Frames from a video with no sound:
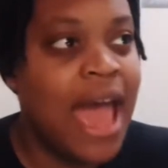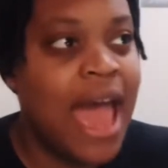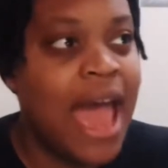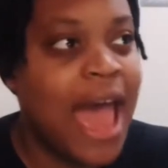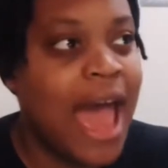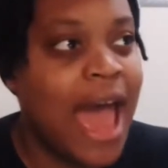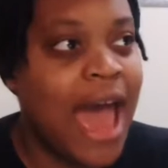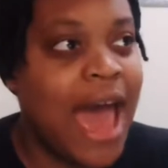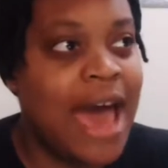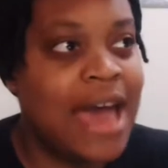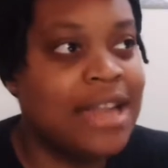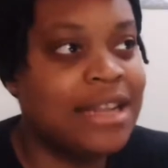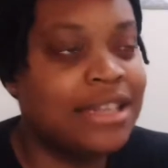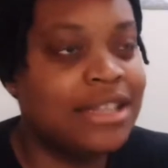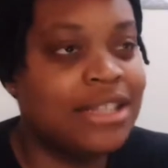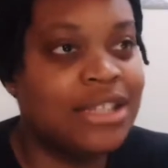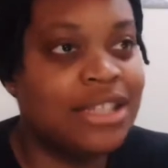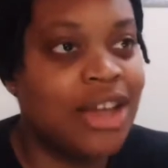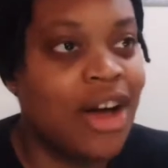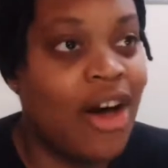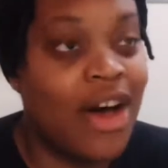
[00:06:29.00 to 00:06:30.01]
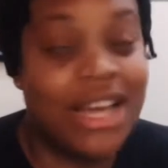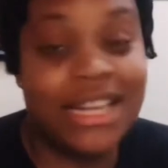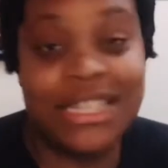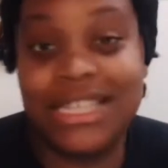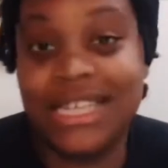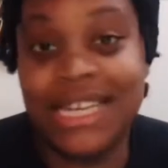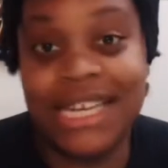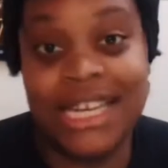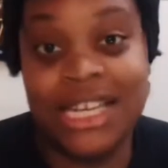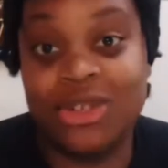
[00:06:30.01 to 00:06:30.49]
And I
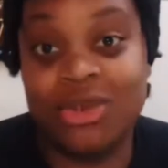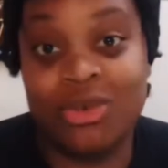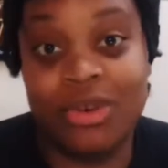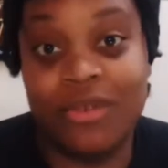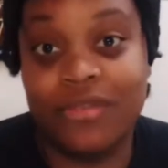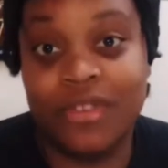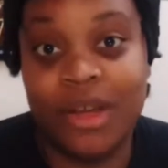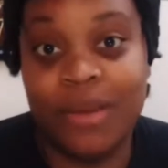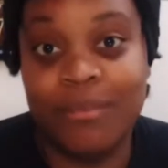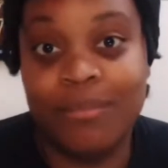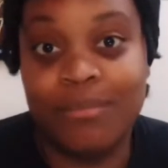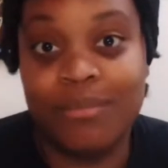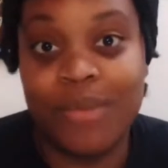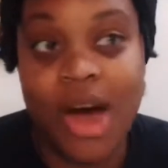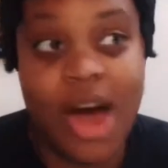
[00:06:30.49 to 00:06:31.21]
deleted all of them.